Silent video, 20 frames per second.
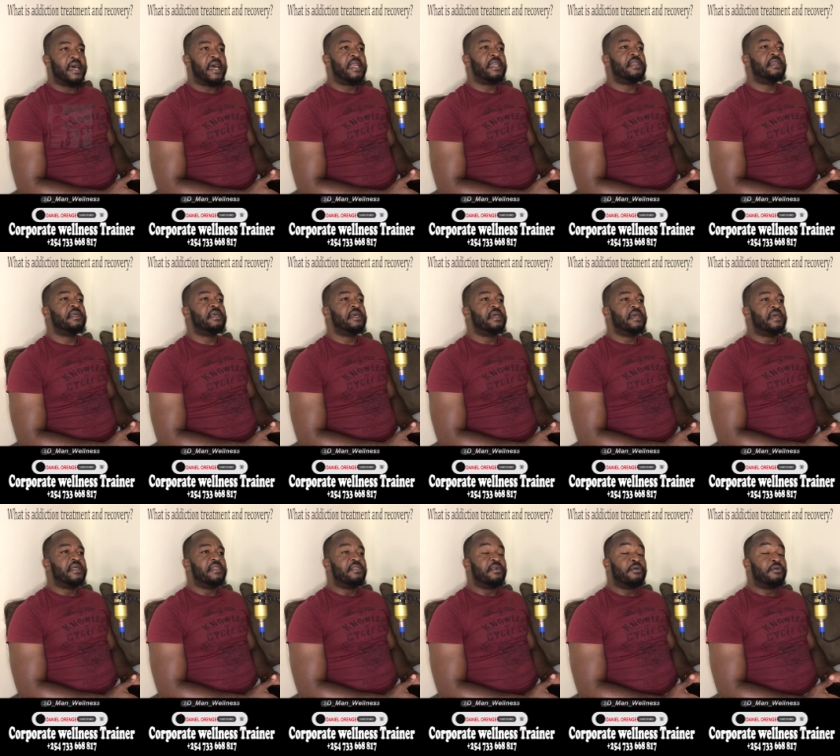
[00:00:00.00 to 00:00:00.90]
And
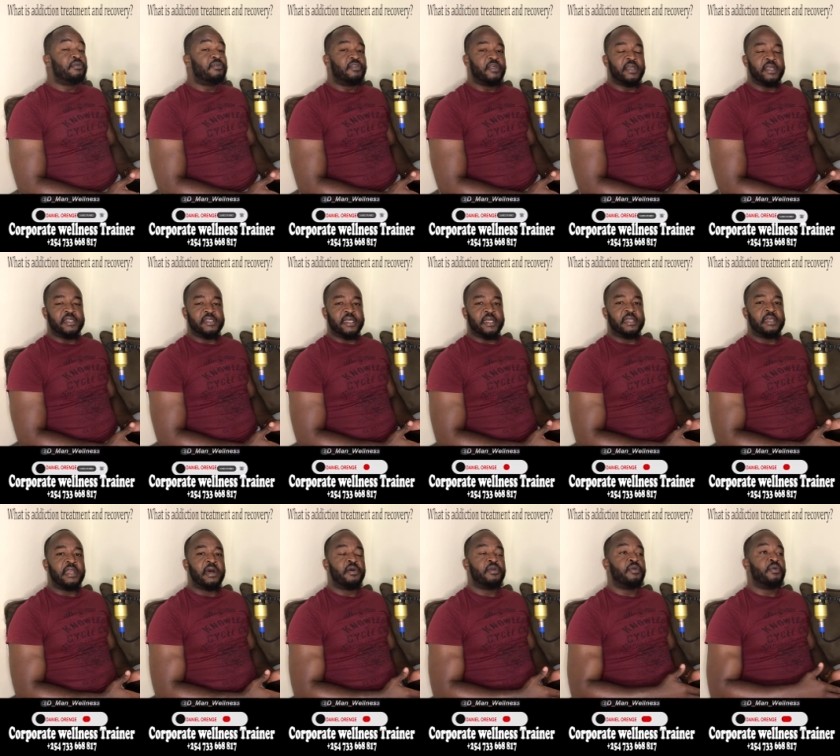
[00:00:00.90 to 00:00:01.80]
the good thing is that
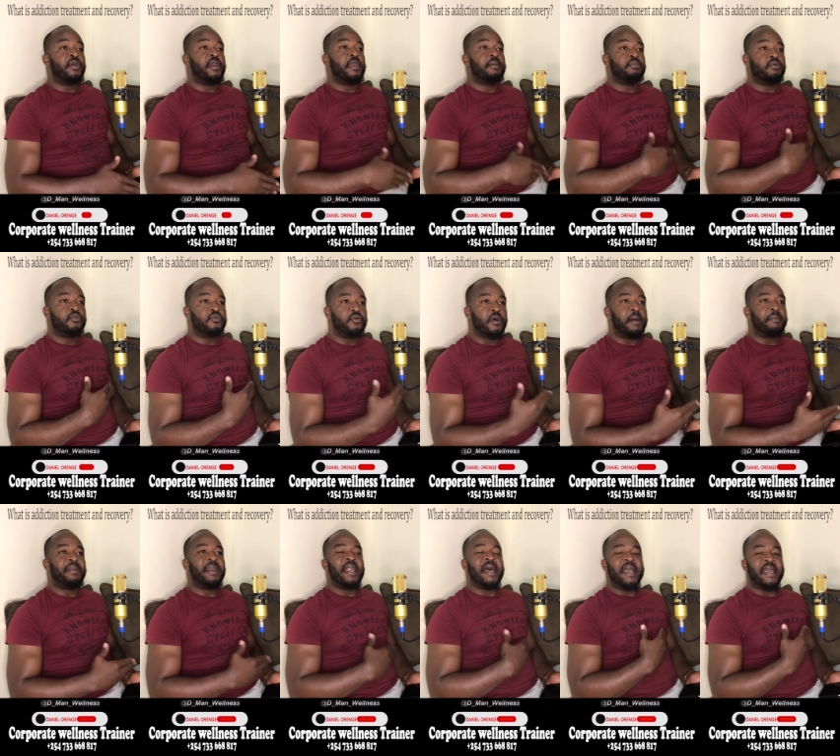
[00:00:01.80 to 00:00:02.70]
now you're able to
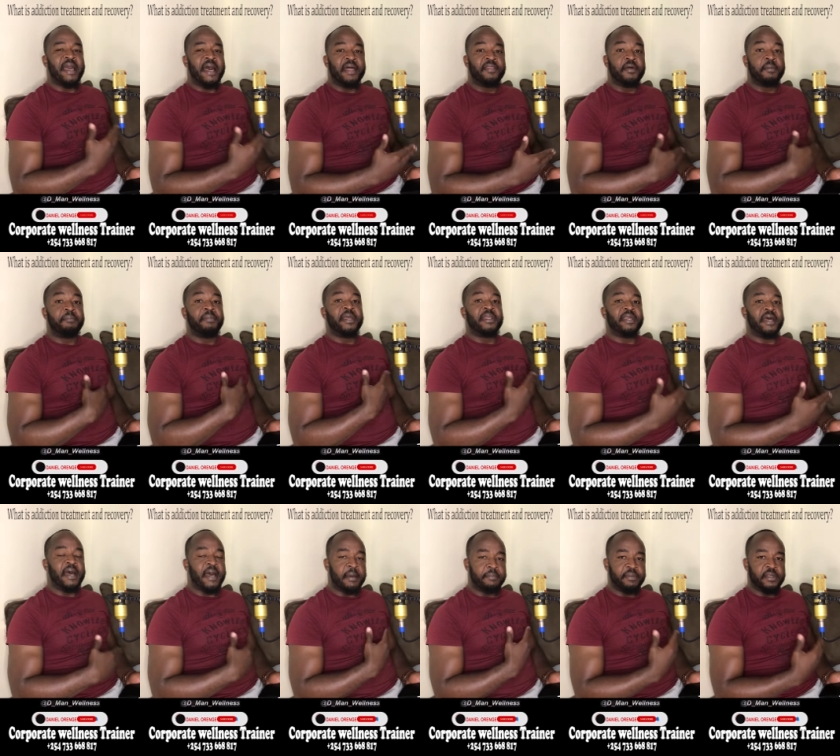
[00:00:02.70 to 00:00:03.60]
apply other better
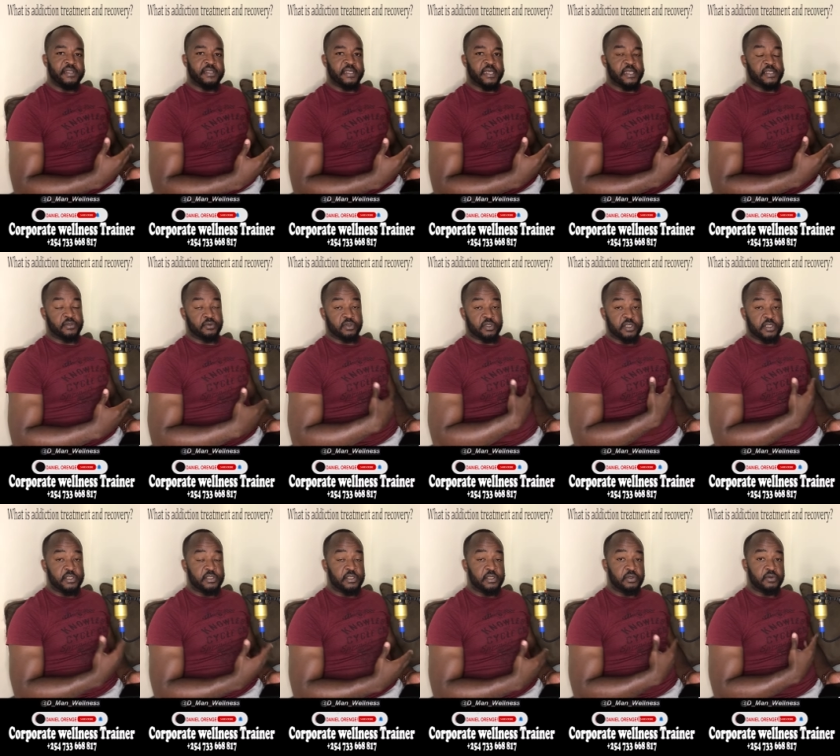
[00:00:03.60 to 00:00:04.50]
habits as you're
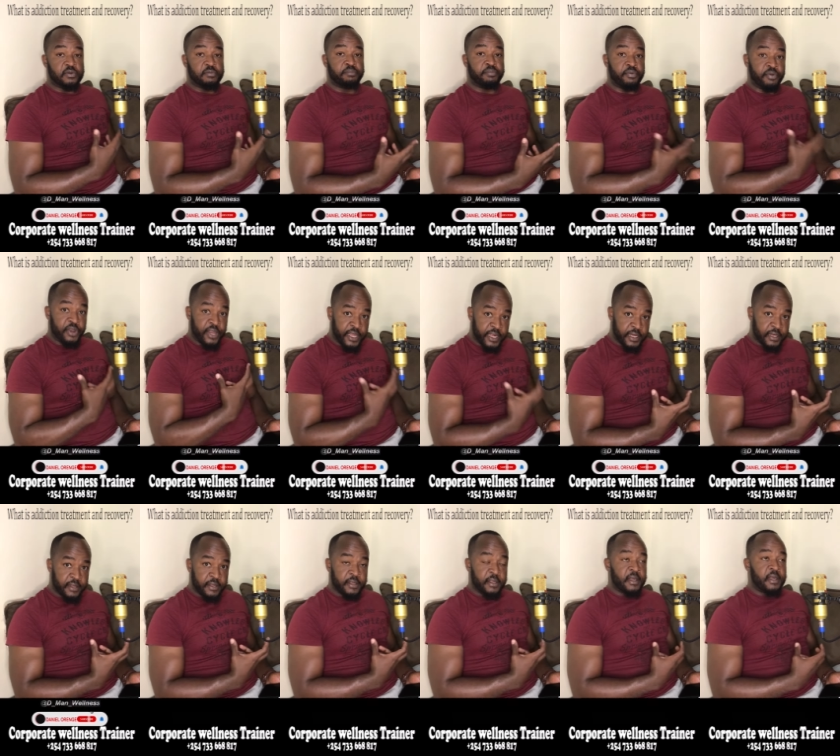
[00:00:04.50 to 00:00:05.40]
teaching your
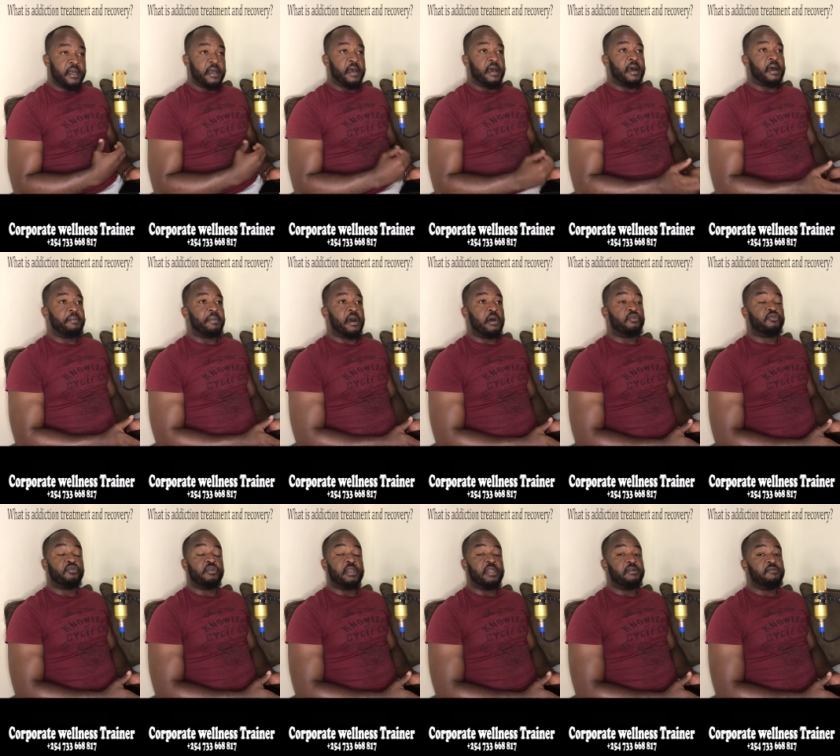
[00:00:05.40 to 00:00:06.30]
brain um, how
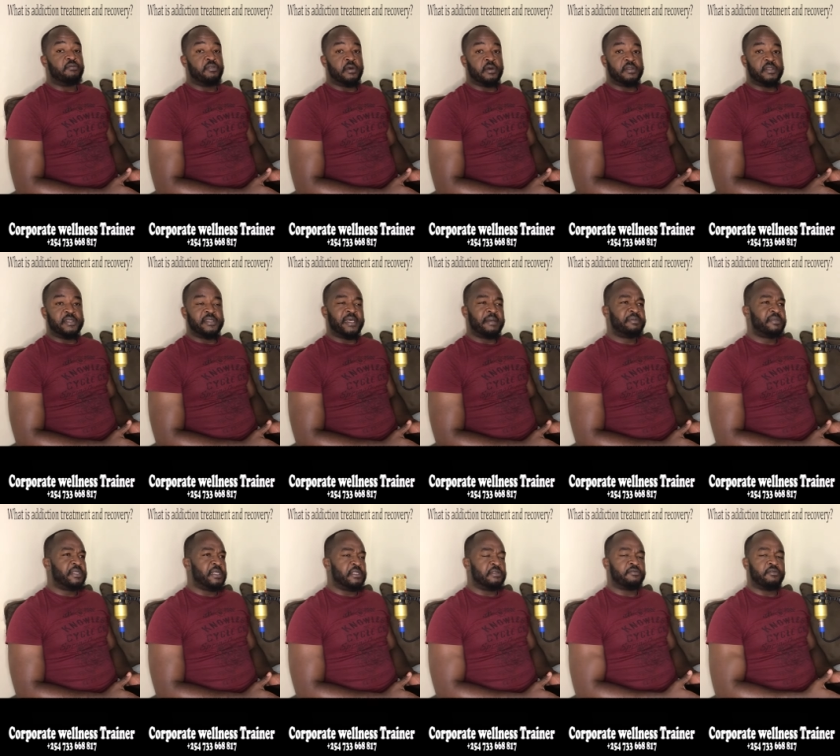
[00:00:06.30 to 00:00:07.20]
to live without the
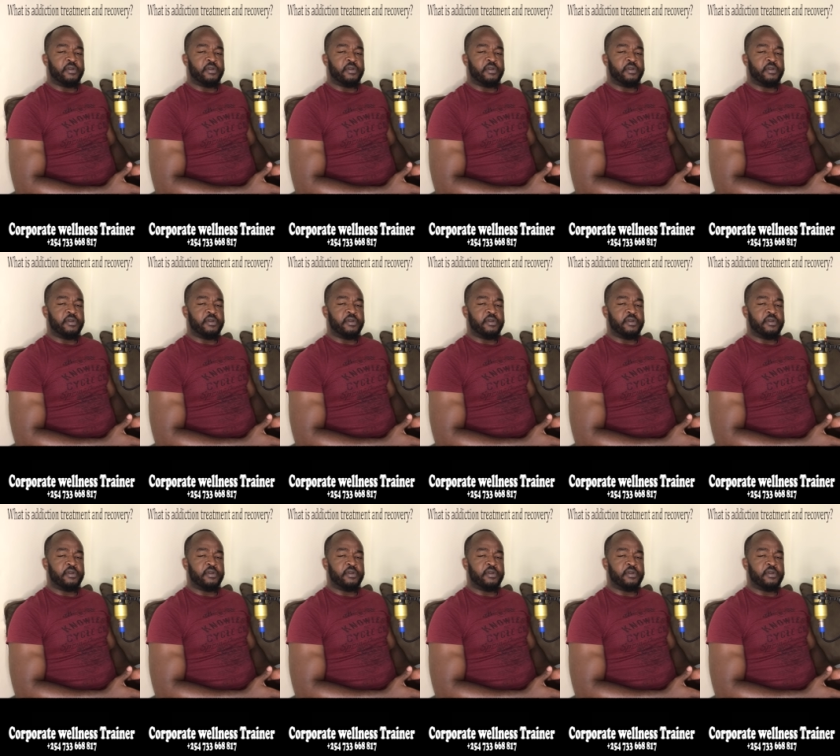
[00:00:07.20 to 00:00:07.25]
substance.